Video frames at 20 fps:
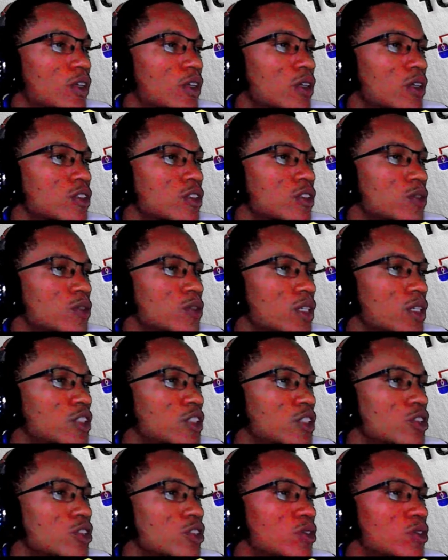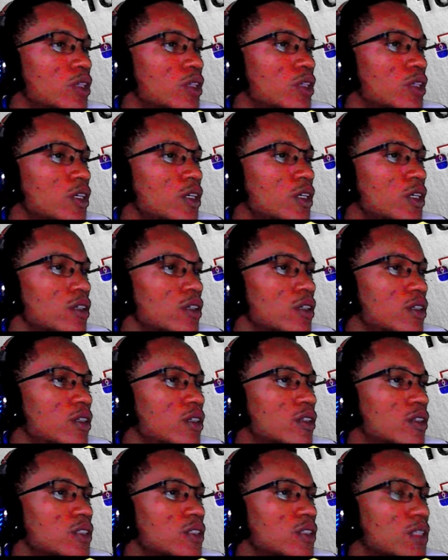So we get 0 here,
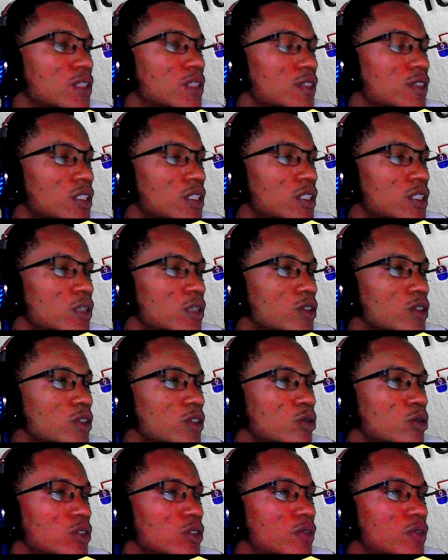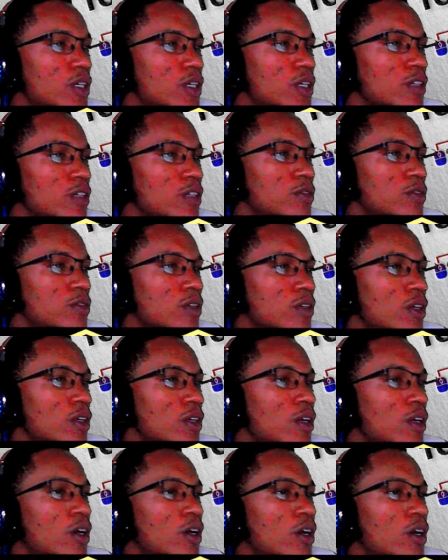7 take away 2 is 5,
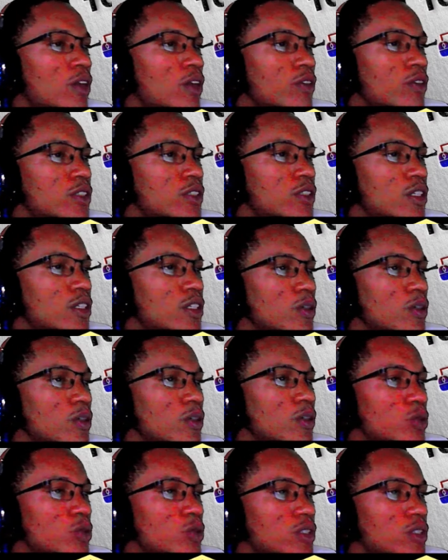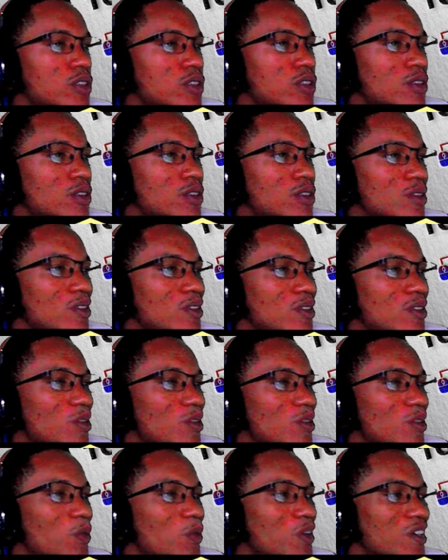3 take away 2 is
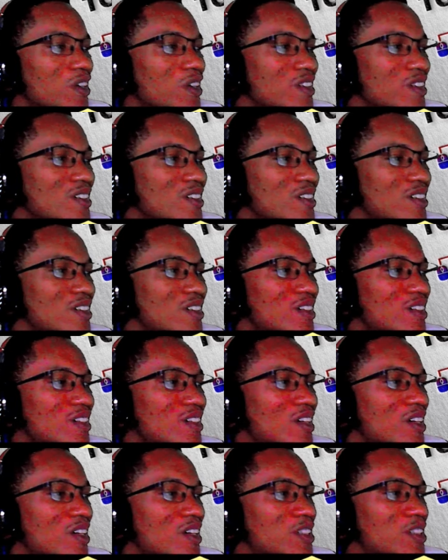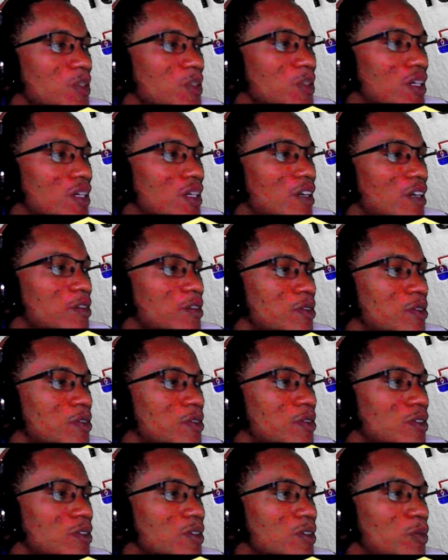1. So we have
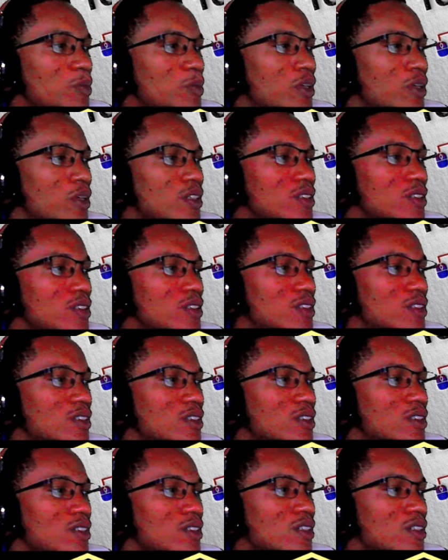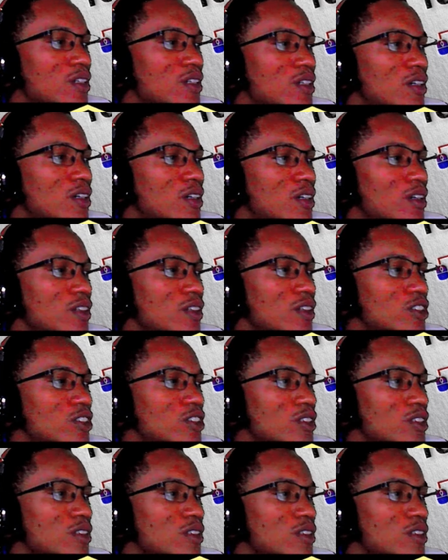plus
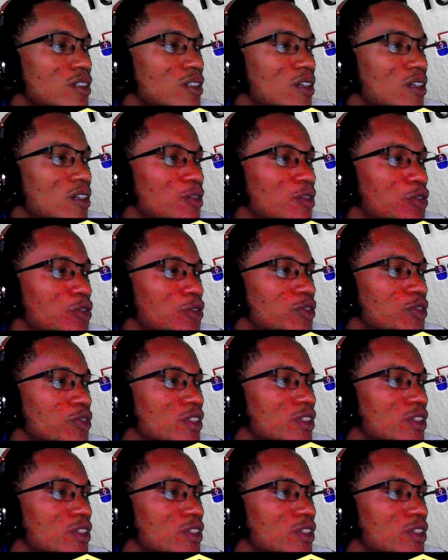150.